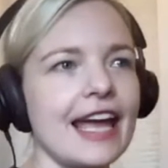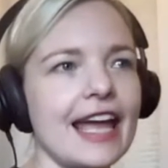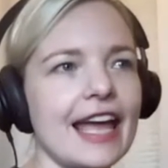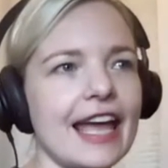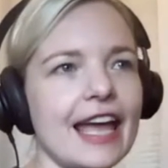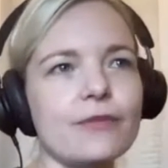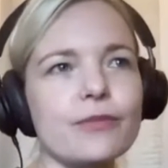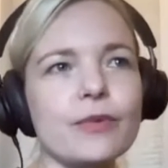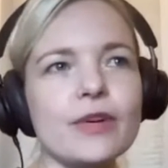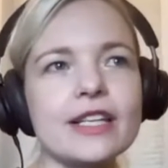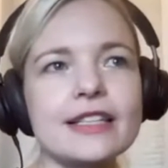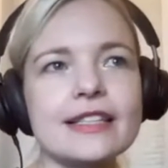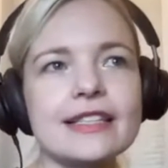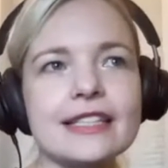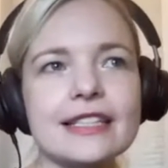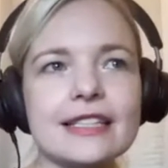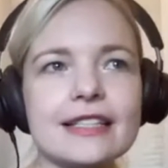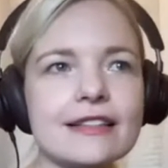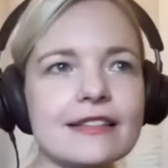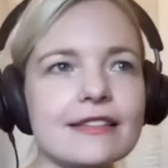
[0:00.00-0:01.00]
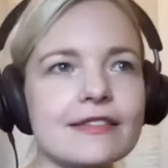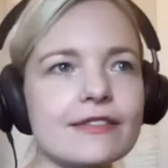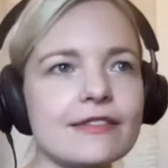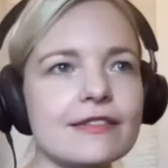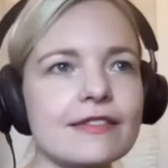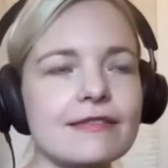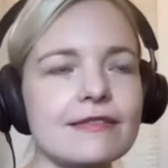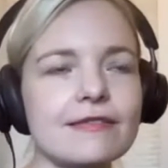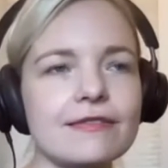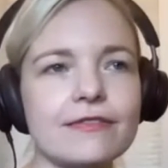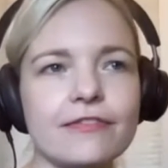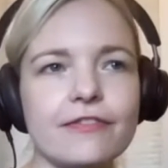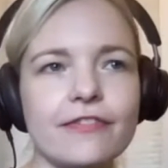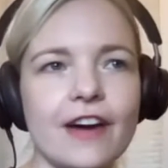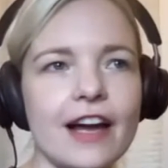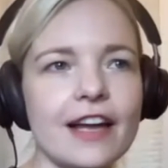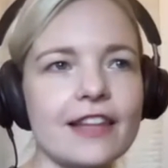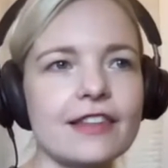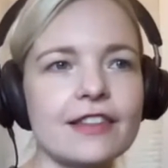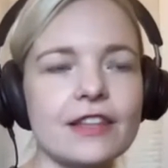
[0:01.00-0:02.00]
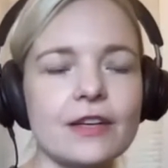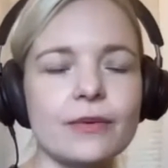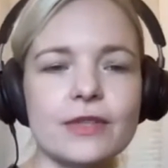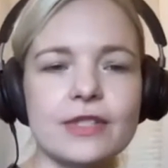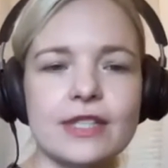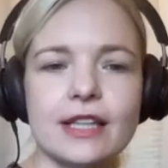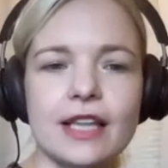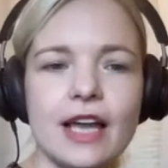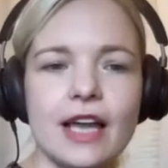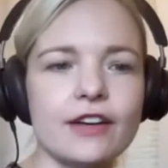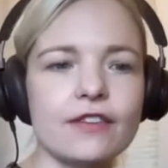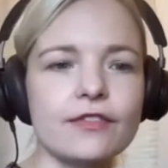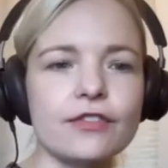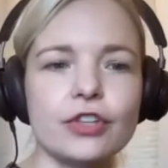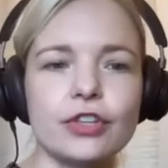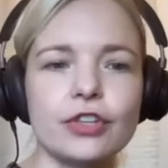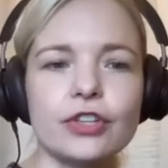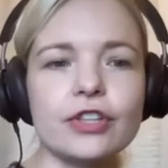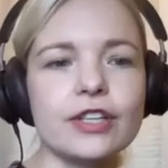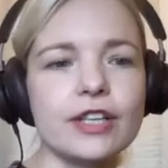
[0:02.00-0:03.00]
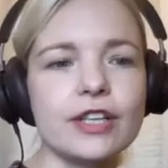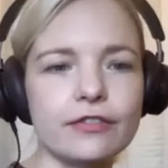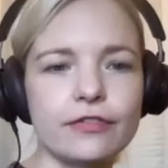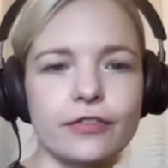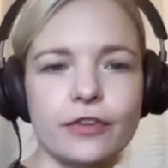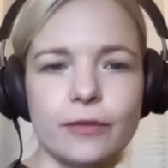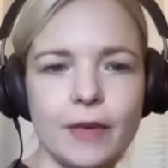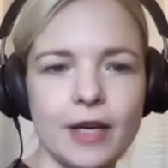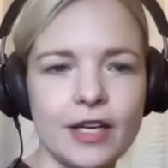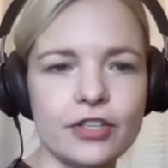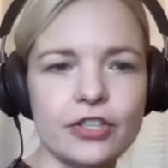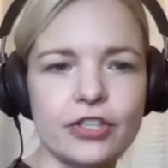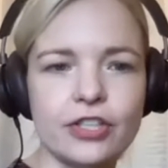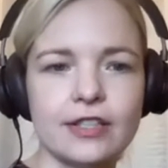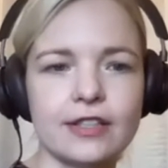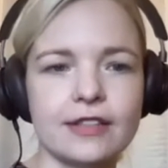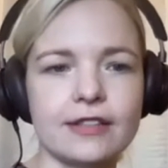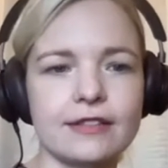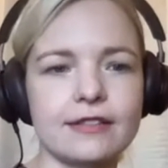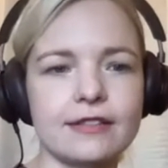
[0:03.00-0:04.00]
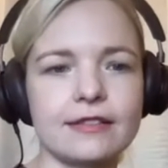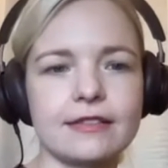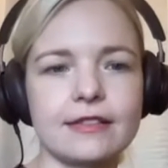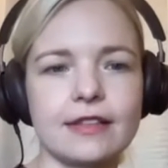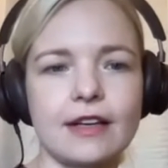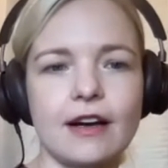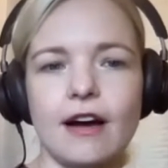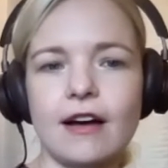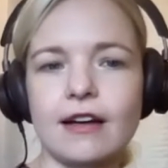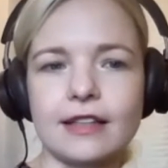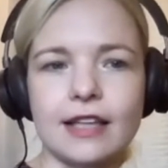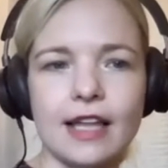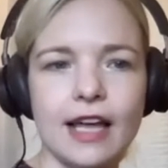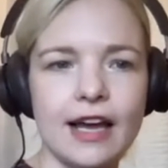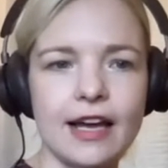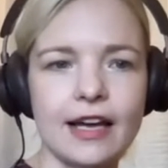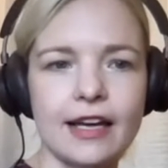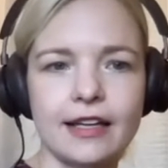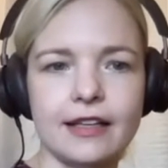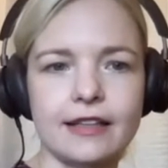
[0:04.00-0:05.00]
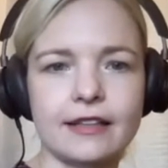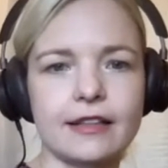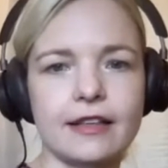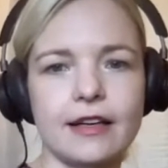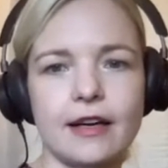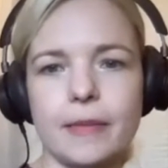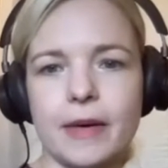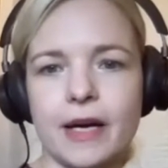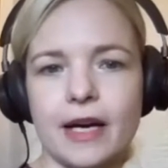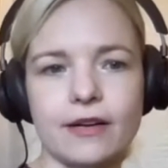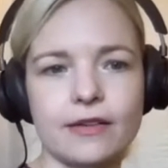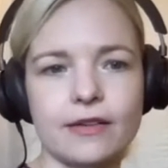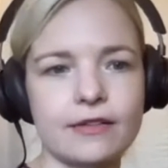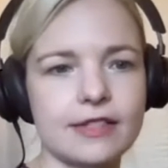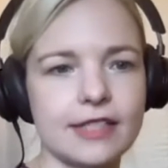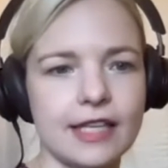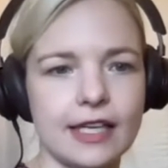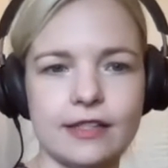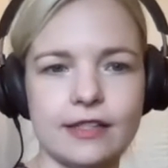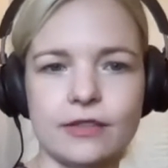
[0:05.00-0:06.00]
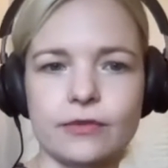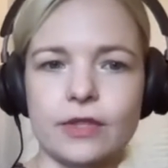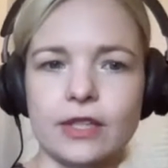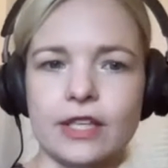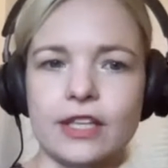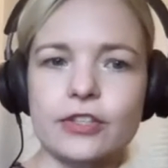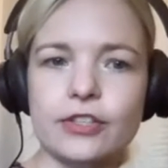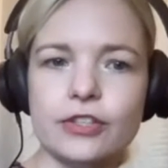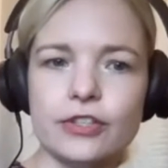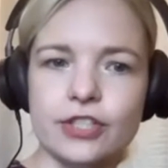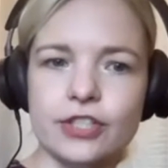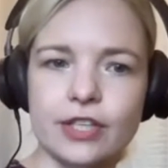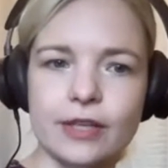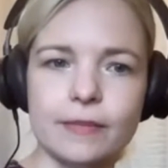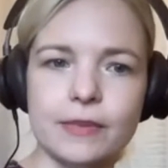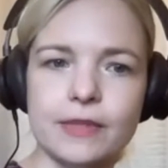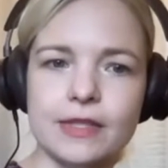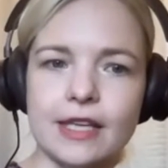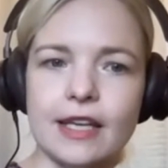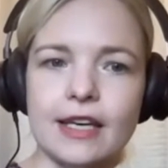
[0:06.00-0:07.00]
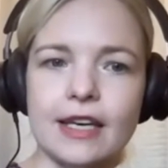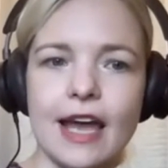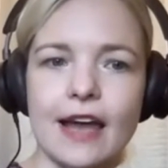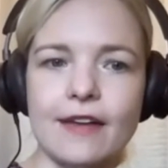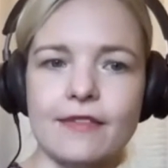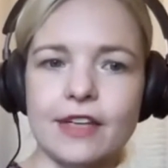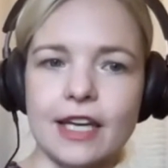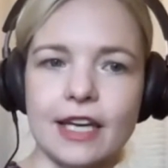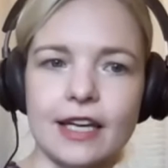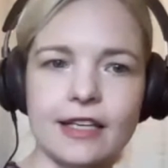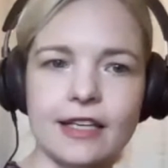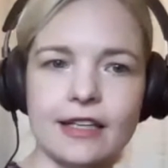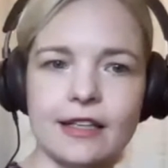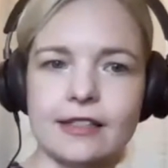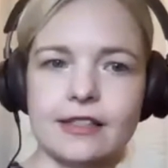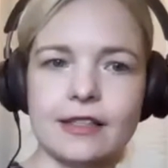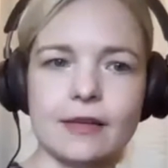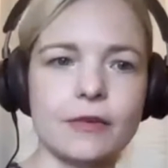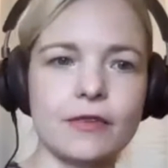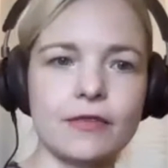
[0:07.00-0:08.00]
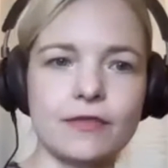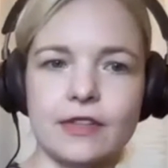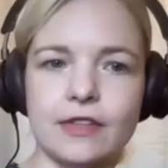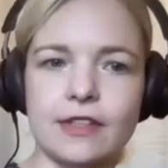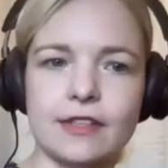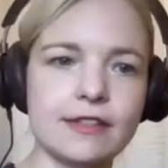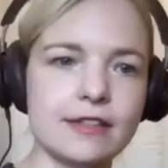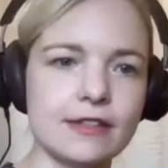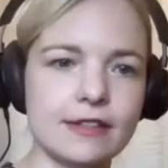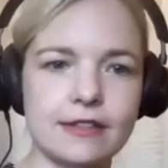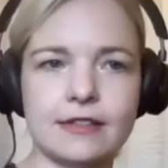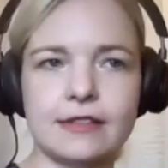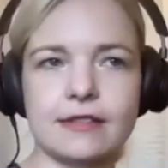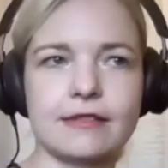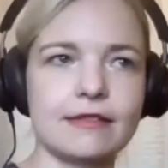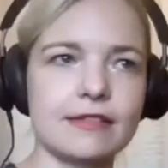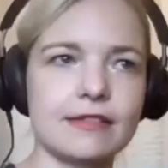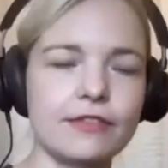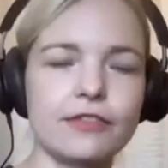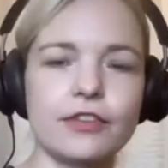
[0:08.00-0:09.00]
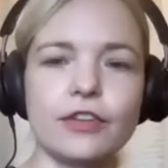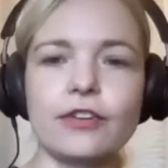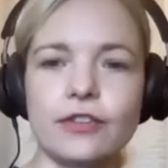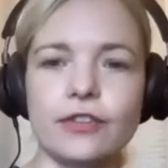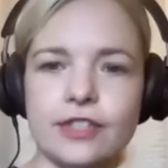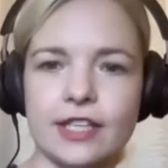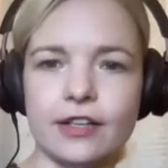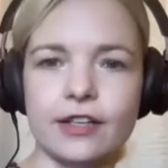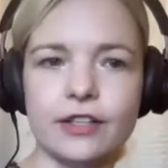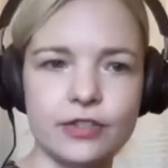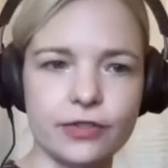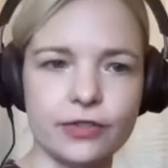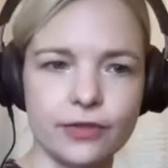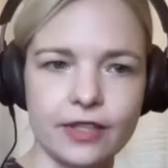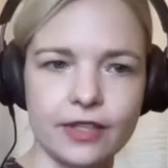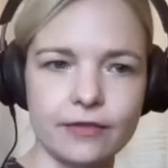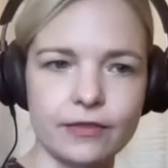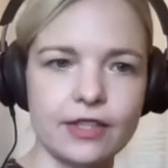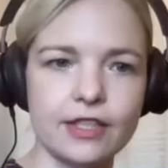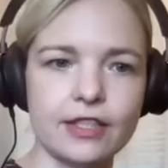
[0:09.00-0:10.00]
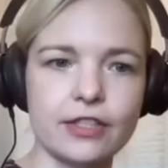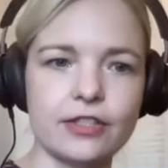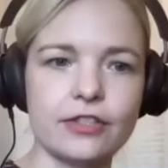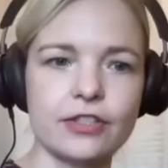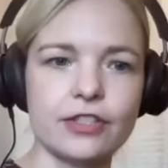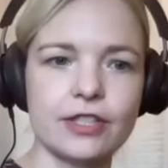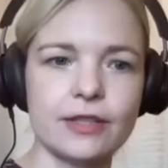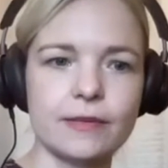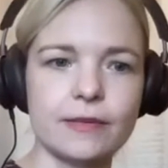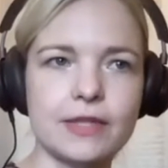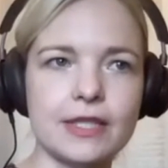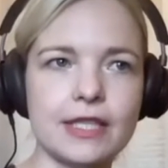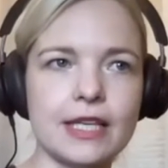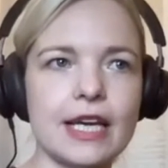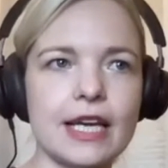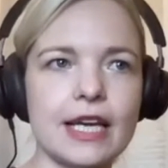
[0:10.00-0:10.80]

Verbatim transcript: And we didn't find that there was a lot of good information online about sex and relationships and navigating some of this difficult territory in relationships.